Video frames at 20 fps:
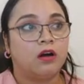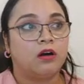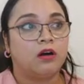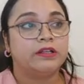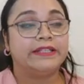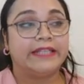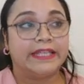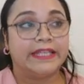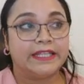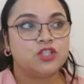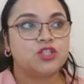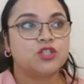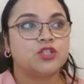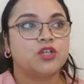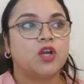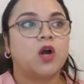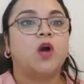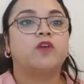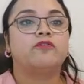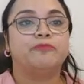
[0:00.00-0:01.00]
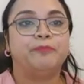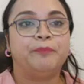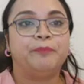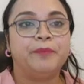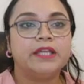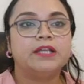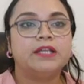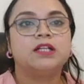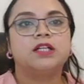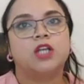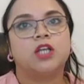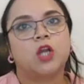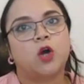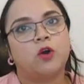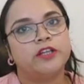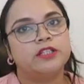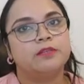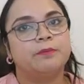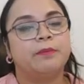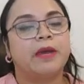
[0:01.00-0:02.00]
danger of being
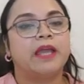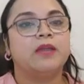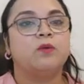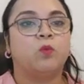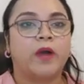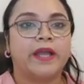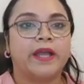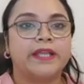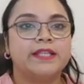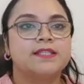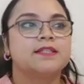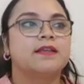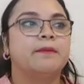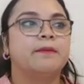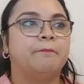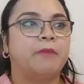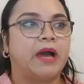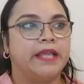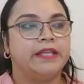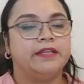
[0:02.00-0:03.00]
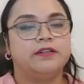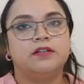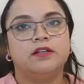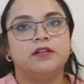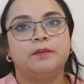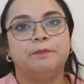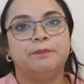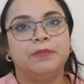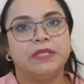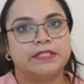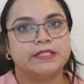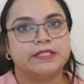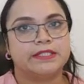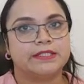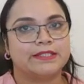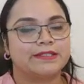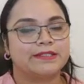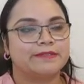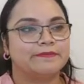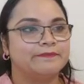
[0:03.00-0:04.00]
annoyed by white's minor
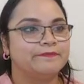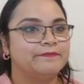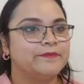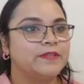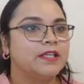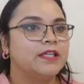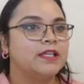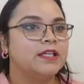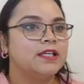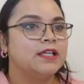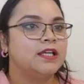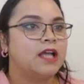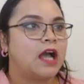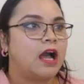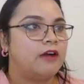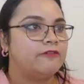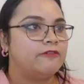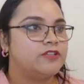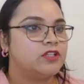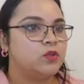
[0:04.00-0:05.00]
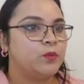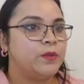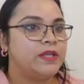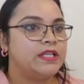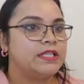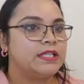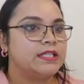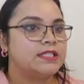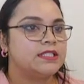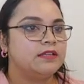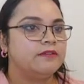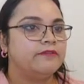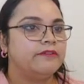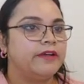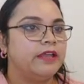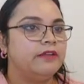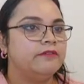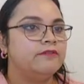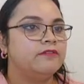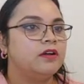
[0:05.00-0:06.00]
pieces. After queen takes d5,
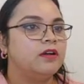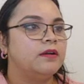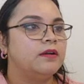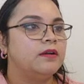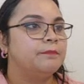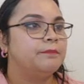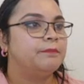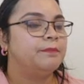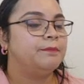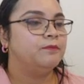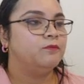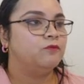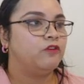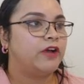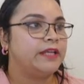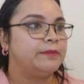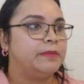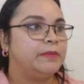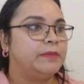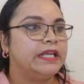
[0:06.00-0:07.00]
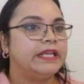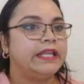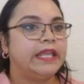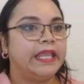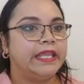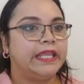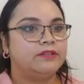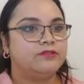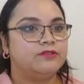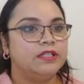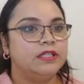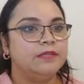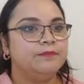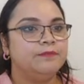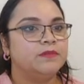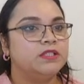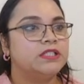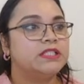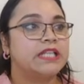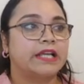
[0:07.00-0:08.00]
white played a3,
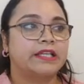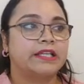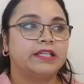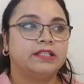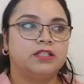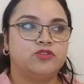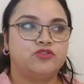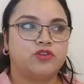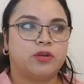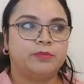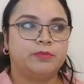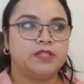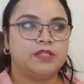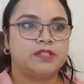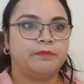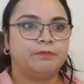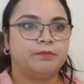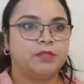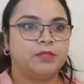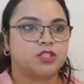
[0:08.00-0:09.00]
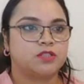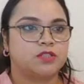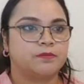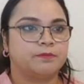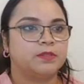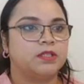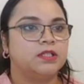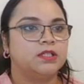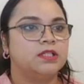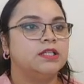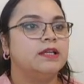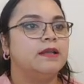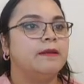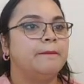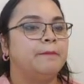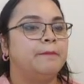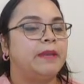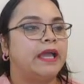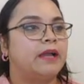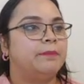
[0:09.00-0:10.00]
attacking the troublesome bishop.
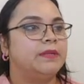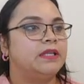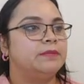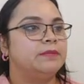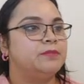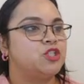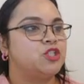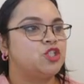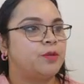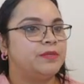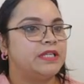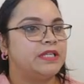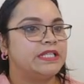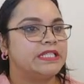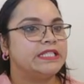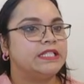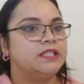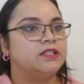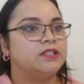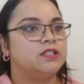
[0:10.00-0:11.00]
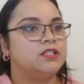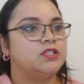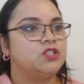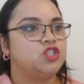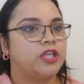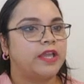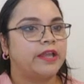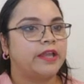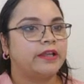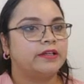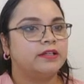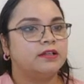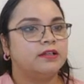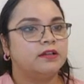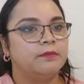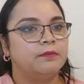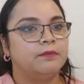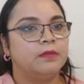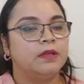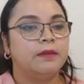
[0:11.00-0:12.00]
Black played bishop takes c3 check.
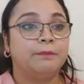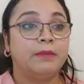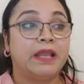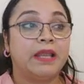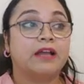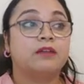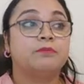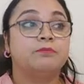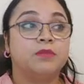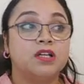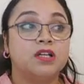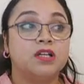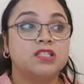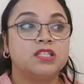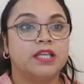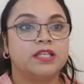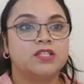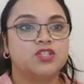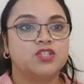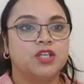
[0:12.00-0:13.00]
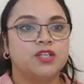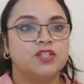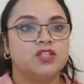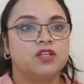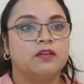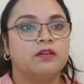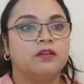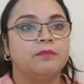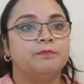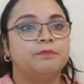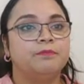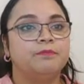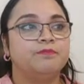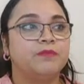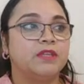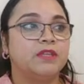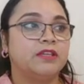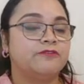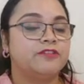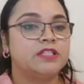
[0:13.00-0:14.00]
Black must exchange.
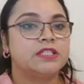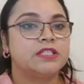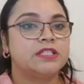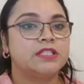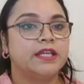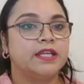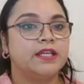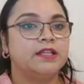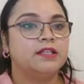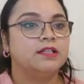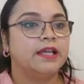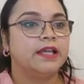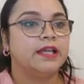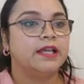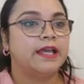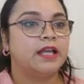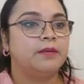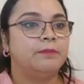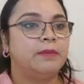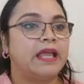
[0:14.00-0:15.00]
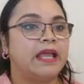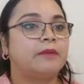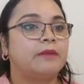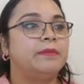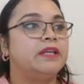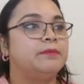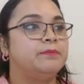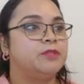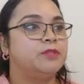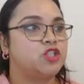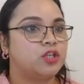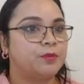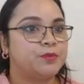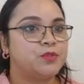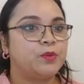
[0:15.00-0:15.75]
If instead Had black played bishop to